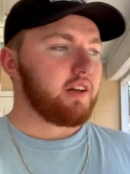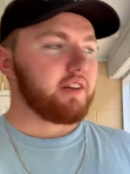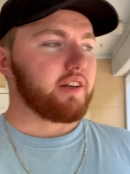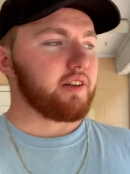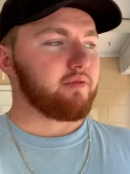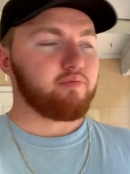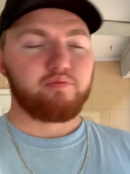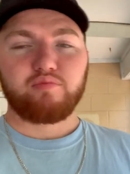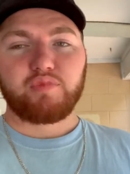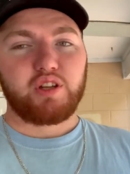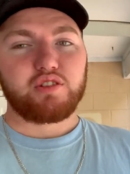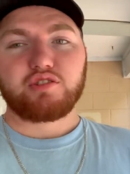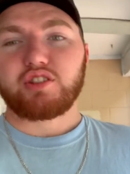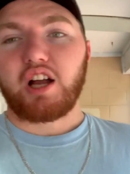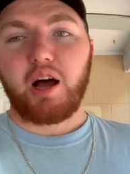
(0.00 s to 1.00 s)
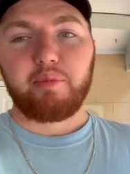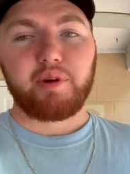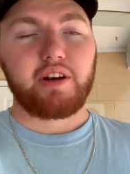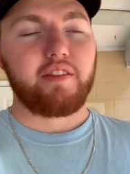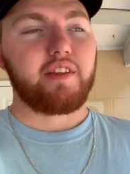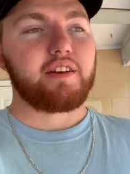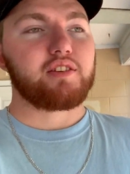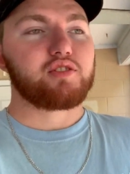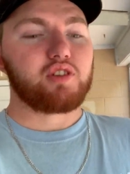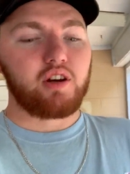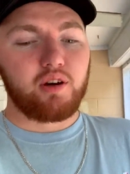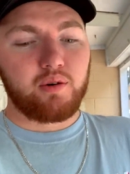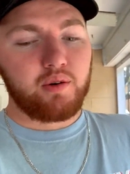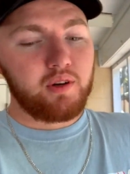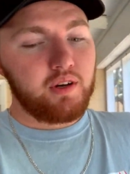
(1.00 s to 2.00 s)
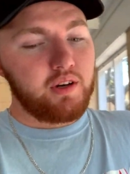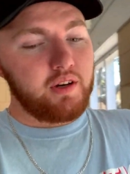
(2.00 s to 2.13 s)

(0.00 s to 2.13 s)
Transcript: Didn't, didn't stop anything. So